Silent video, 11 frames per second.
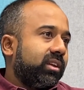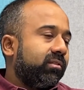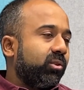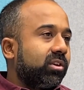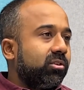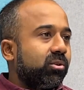If you
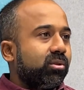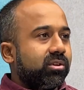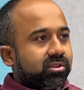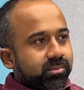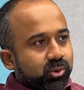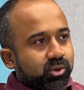control
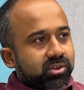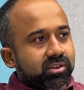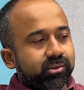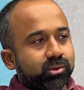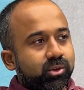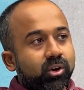distribution, if
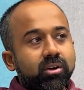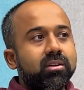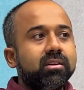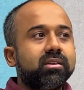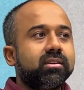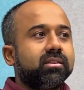you throttle
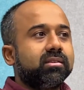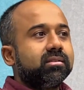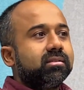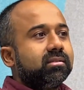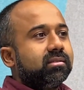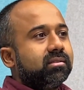the
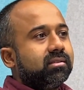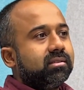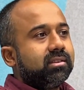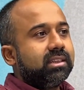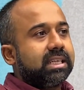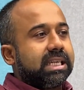
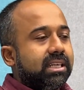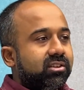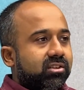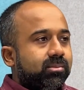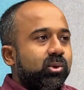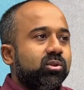key
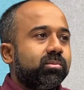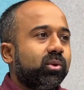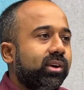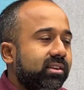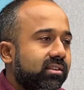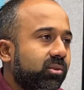distribution
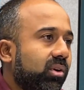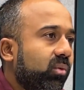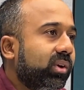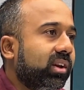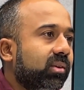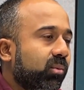points, then you have
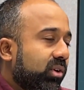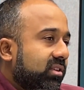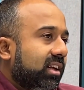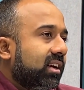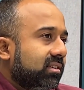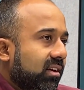win. And what does
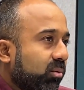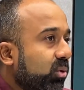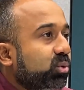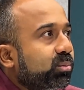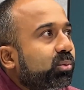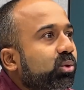that result? What do
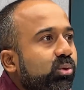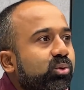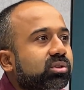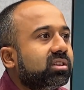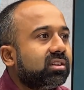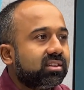both those
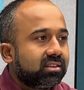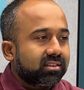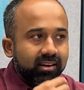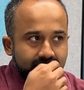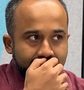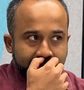theories
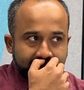result in?